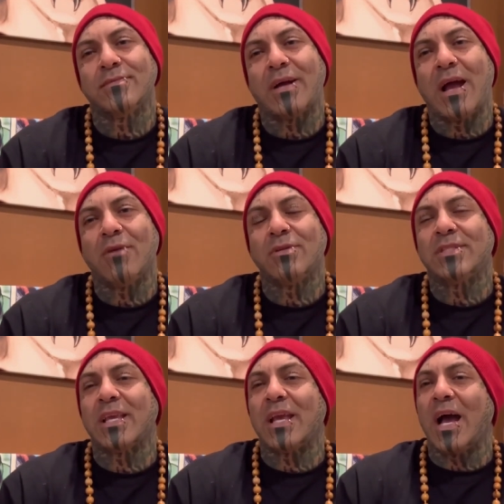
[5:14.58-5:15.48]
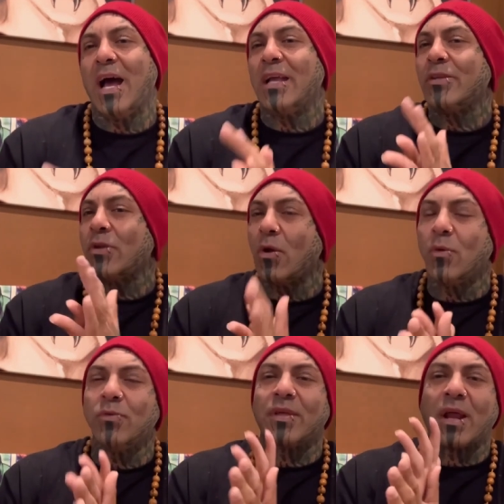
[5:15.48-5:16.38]
I would say, I
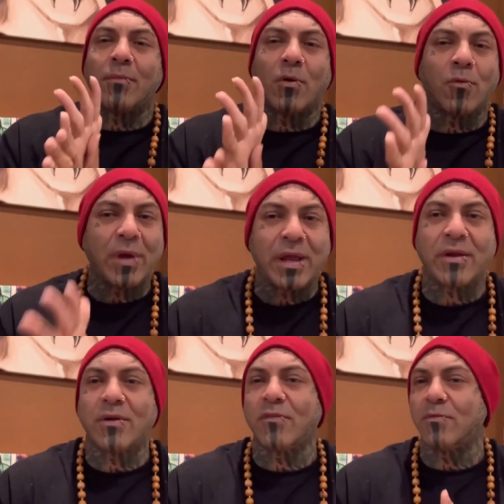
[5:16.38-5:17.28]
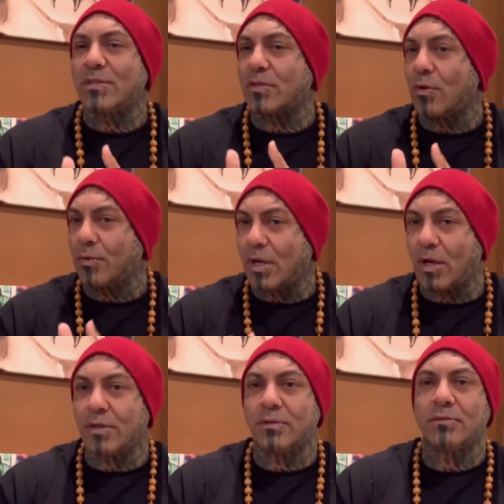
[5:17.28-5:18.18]
know that I'm aware of what's going
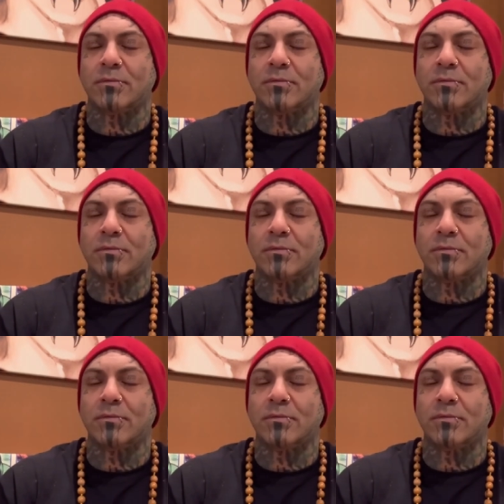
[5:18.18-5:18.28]
on.